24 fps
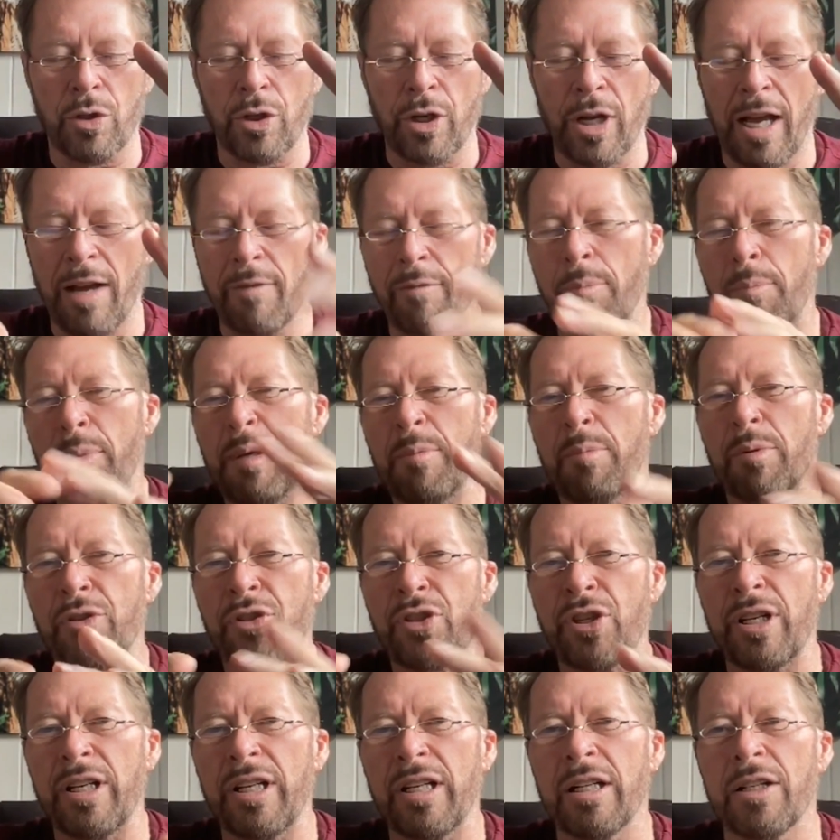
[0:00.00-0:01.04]
have people
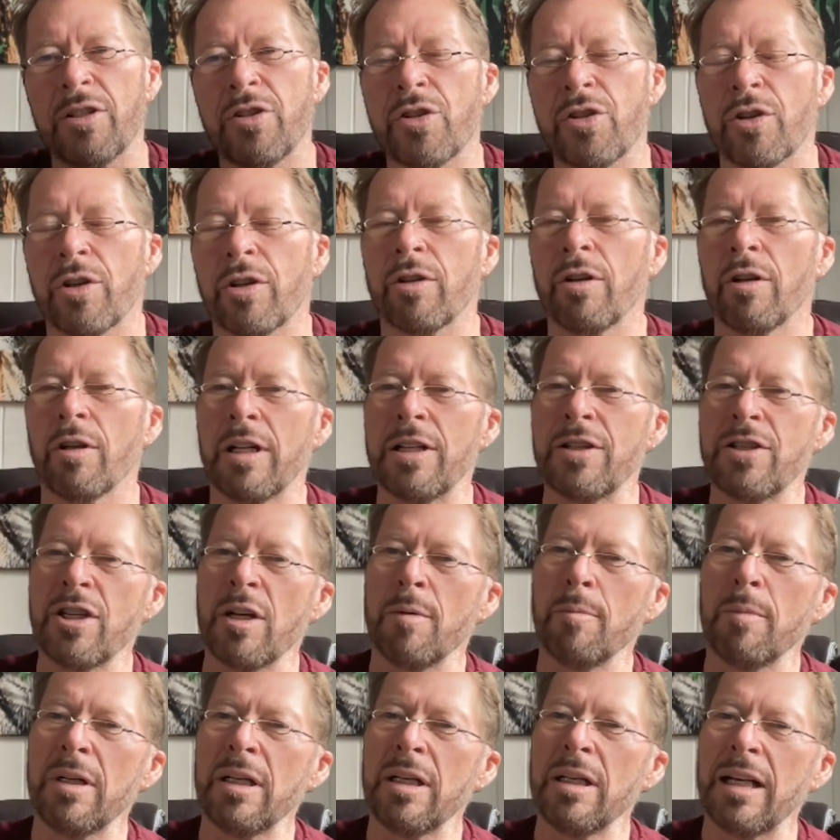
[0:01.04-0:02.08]
sitting in a circle, and
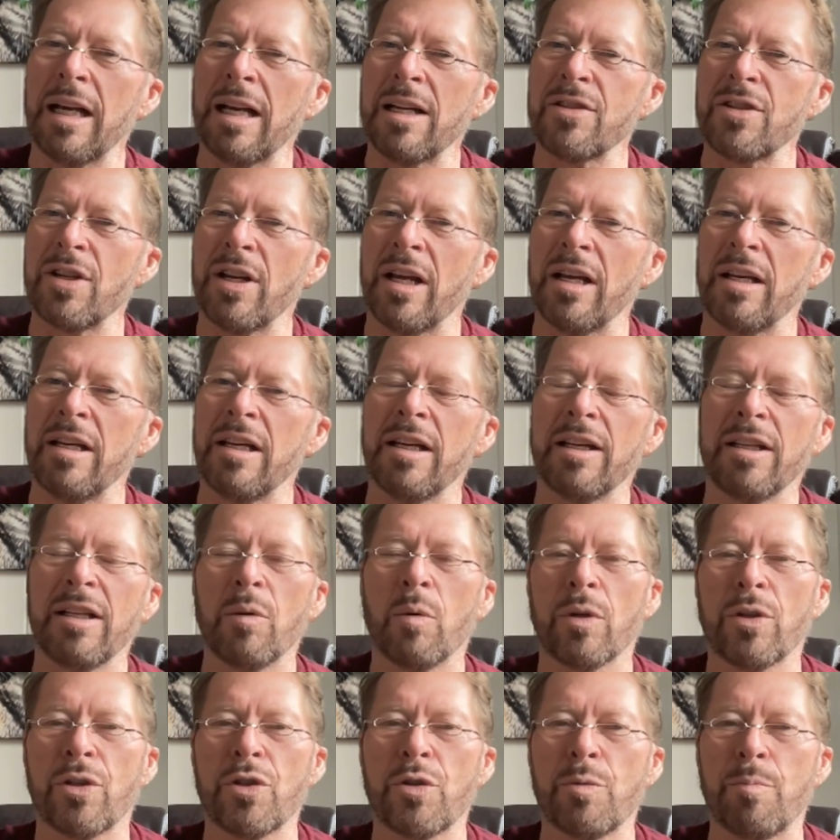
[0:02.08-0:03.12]
somebody has an idea and they
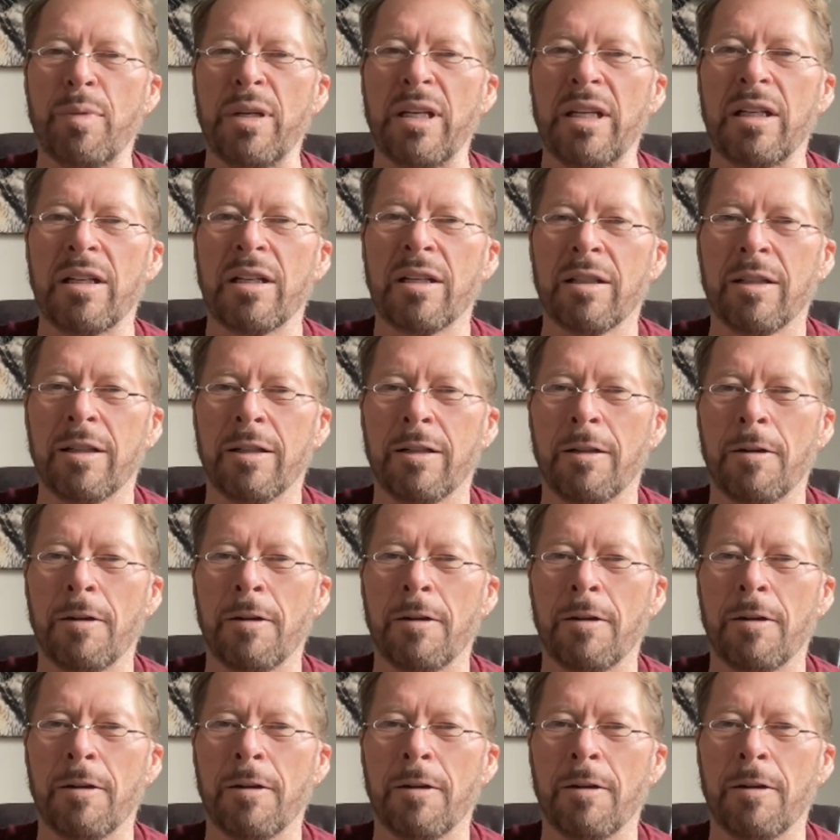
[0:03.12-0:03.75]
want to speak.